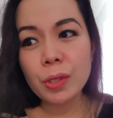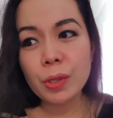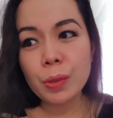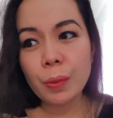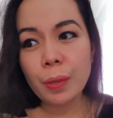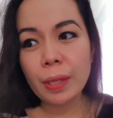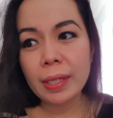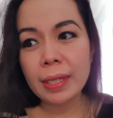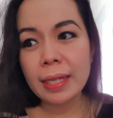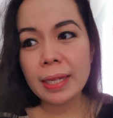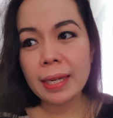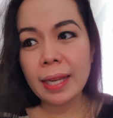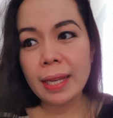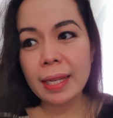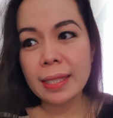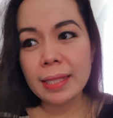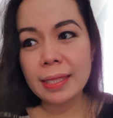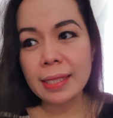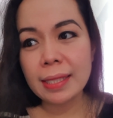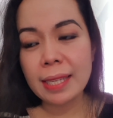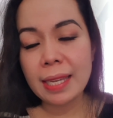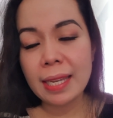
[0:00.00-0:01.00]

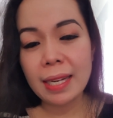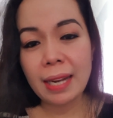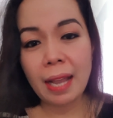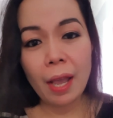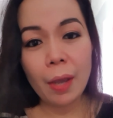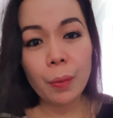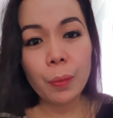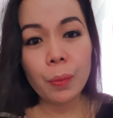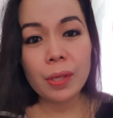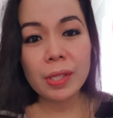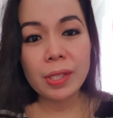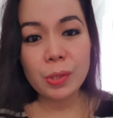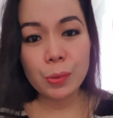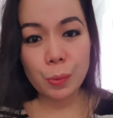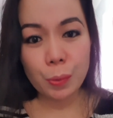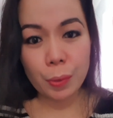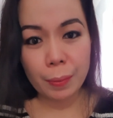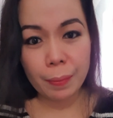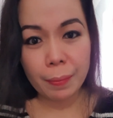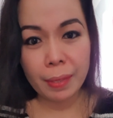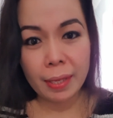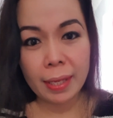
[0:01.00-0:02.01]
2019 I was
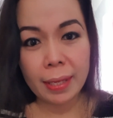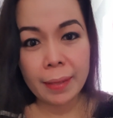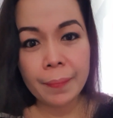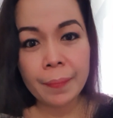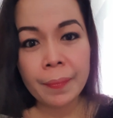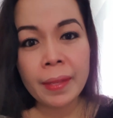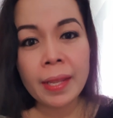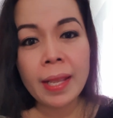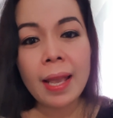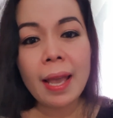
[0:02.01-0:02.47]
swimming